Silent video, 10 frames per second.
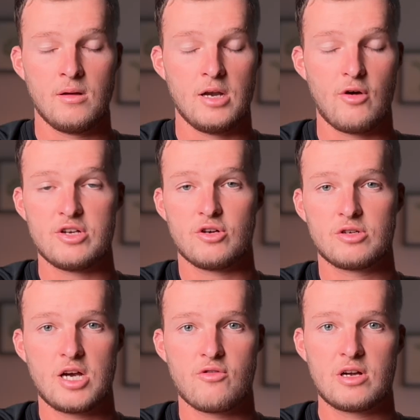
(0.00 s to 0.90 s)
Now, I don't
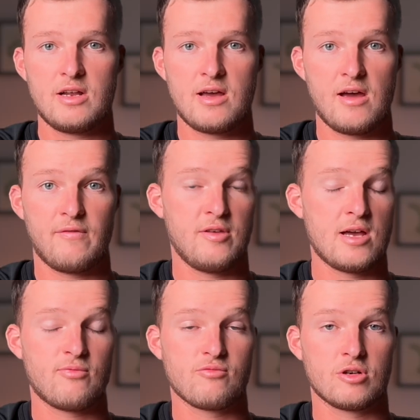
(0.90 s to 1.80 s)
currently have the
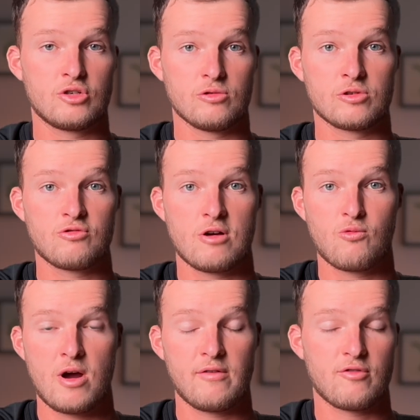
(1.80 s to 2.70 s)
Apple Watch Ultra
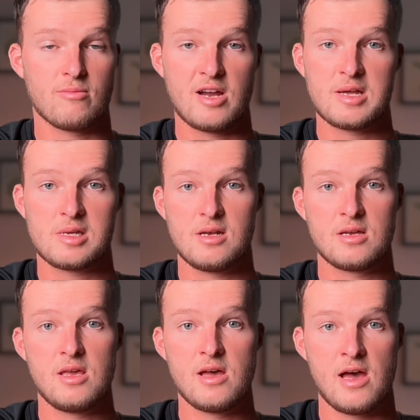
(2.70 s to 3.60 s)
1 from last year
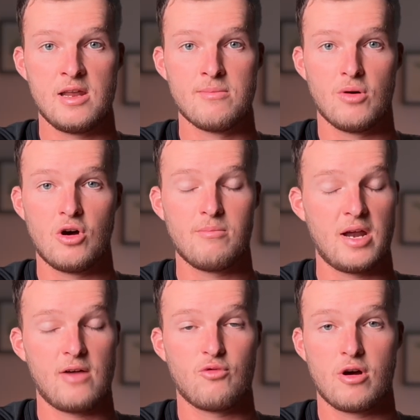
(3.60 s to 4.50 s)
here anymore, but
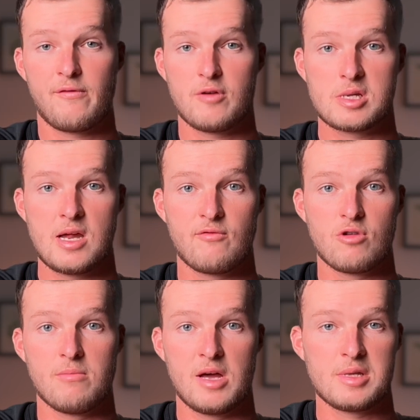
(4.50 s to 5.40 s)
I wore it for several
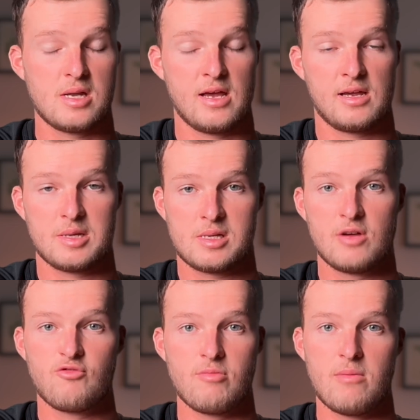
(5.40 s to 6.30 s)
months and I can still
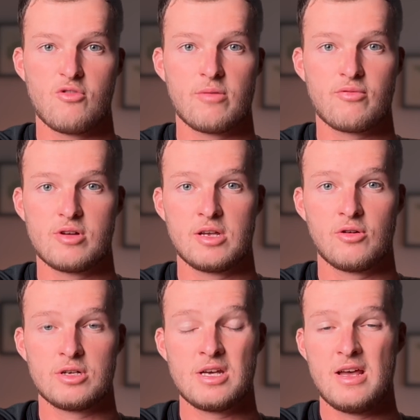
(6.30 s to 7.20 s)
remember it pretty
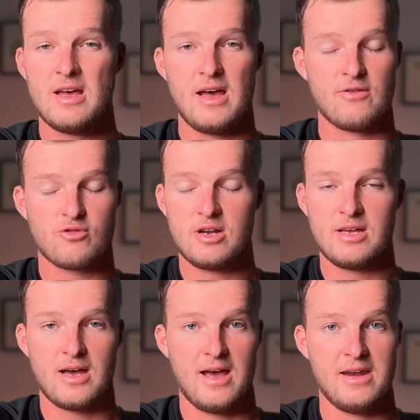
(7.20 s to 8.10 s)
good. And
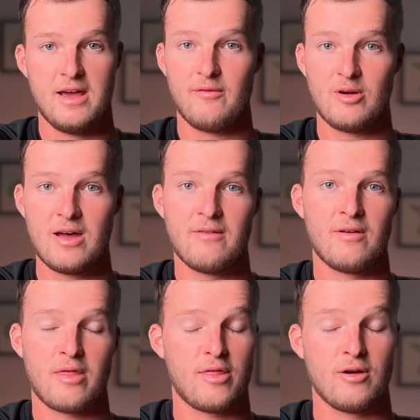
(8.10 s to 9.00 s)
really, I never
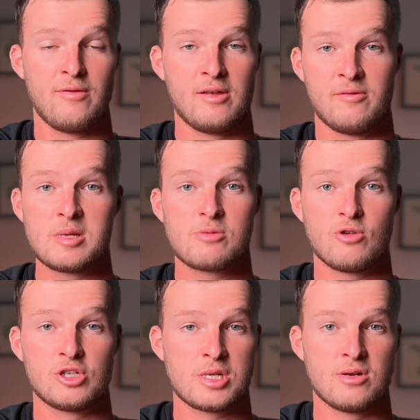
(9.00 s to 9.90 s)
ever thought that this
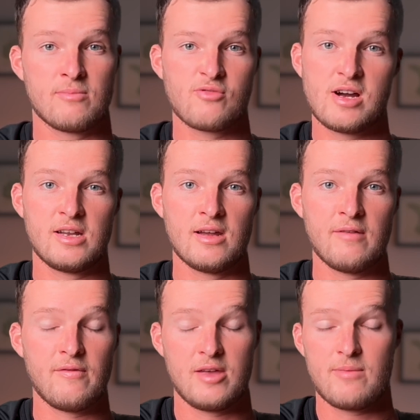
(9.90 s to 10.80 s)
watch is not bright
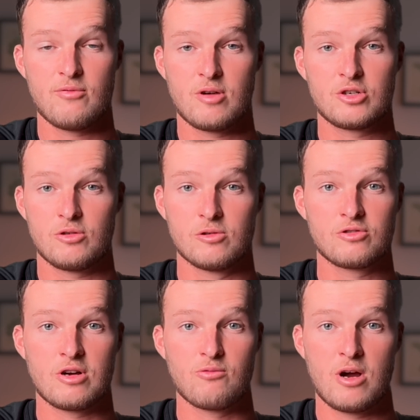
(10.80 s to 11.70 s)
enough. The Apple Watch
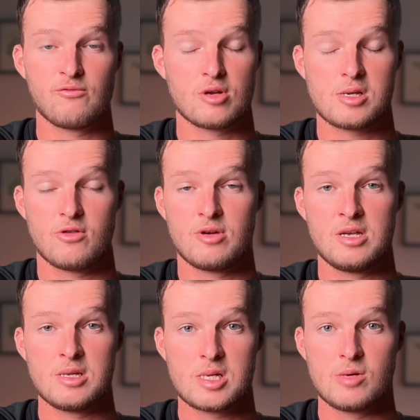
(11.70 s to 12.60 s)
Ultra 1 was
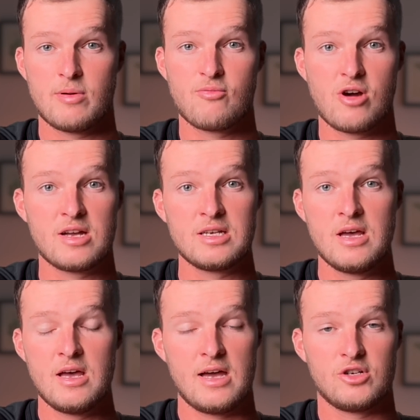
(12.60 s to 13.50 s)
already super bright,
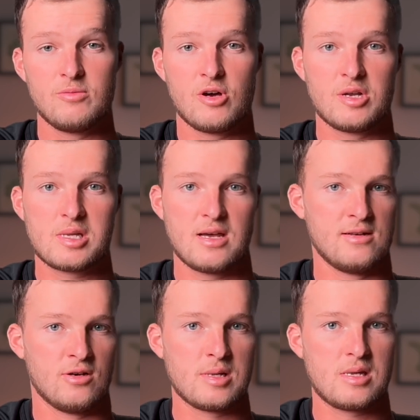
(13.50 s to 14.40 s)
and to be honest, I
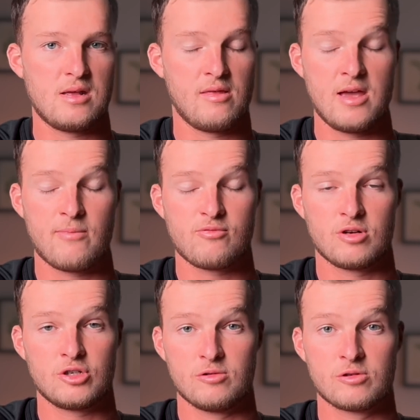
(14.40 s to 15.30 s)
don't see the Apple
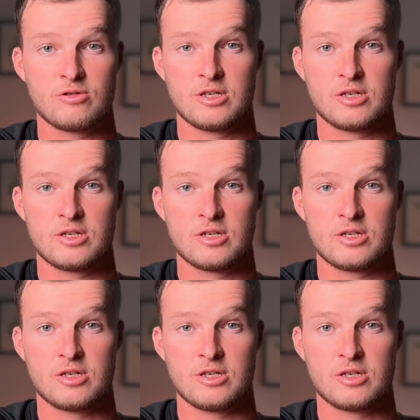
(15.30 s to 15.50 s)
Watch Ultra